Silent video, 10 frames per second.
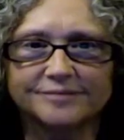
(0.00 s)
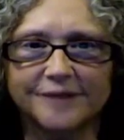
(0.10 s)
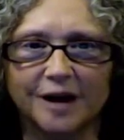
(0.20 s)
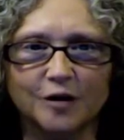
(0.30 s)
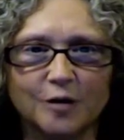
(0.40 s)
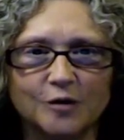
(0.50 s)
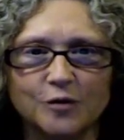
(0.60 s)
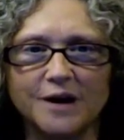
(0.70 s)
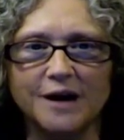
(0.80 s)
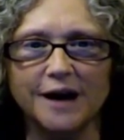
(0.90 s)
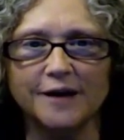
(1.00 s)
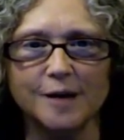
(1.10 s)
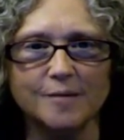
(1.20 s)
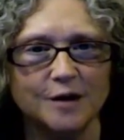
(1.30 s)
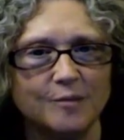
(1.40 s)
October 29th,
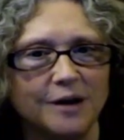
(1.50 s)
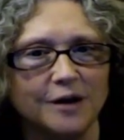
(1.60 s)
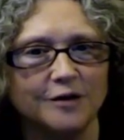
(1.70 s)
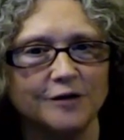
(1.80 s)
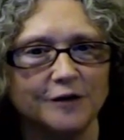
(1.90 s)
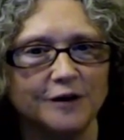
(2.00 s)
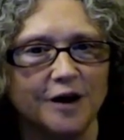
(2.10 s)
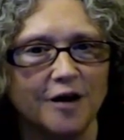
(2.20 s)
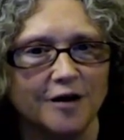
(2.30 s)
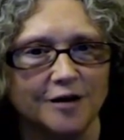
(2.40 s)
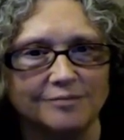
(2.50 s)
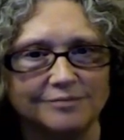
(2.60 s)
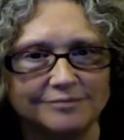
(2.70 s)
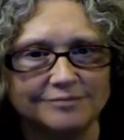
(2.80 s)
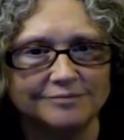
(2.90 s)
I'm going to be on your front yard.
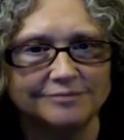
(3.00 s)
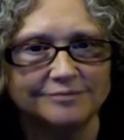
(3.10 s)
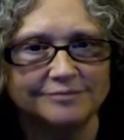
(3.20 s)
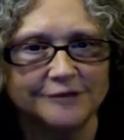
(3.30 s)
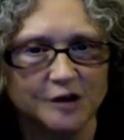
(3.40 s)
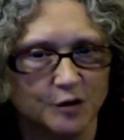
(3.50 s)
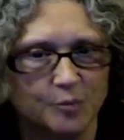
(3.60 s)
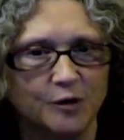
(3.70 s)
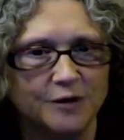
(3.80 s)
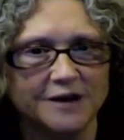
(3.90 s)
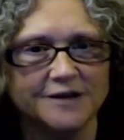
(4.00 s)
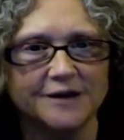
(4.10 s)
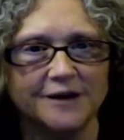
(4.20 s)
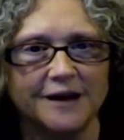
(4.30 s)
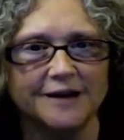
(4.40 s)
There's a protest
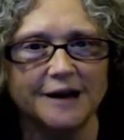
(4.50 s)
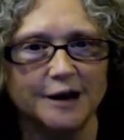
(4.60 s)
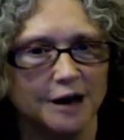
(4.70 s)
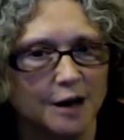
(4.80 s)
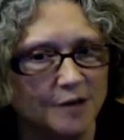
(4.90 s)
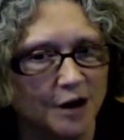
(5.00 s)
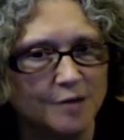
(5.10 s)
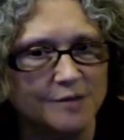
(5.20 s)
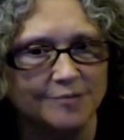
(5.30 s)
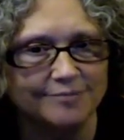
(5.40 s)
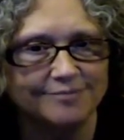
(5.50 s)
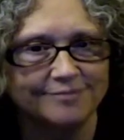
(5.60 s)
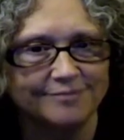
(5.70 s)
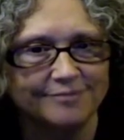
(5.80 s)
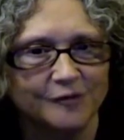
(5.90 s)
there that day and I'm a-coming.
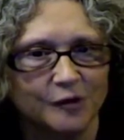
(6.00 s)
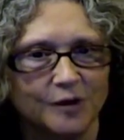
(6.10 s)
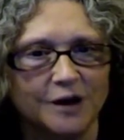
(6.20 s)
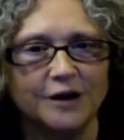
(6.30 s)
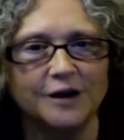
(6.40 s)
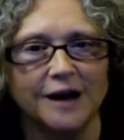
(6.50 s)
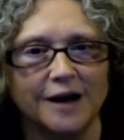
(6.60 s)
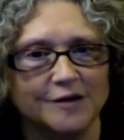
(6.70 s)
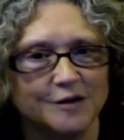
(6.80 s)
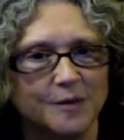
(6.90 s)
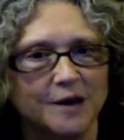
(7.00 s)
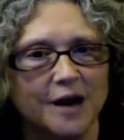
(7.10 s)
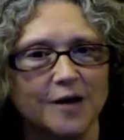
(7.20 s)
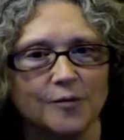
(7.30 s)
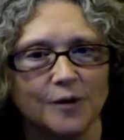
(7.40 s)
We're here to have a speak
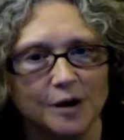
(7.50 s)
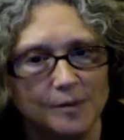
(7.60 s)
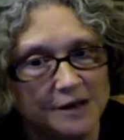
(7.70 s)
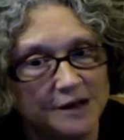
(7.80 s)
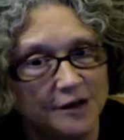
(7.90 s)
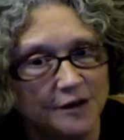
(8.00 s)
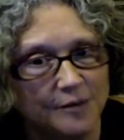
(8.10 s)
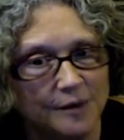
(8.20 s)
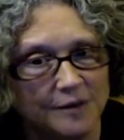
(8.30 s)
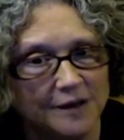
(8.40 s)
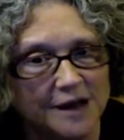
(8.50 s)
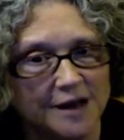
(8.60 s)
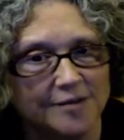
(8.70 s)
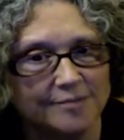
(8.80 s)
out and we're going to be telling you what we think.